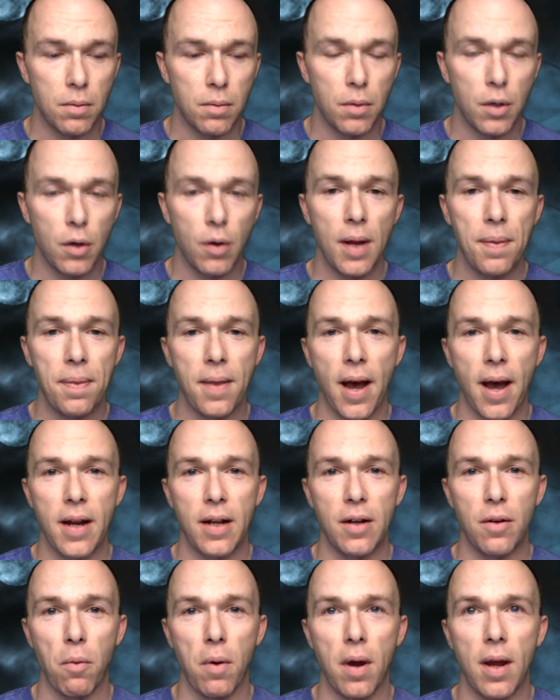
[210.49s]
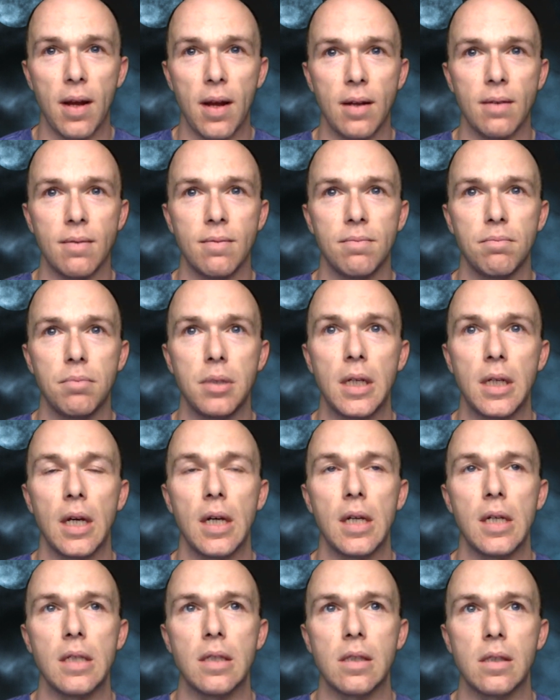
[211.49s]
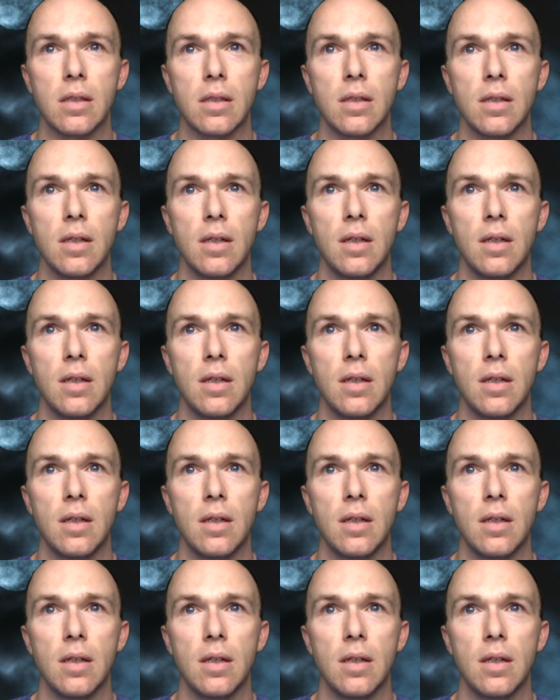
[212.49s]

regret that in a way, because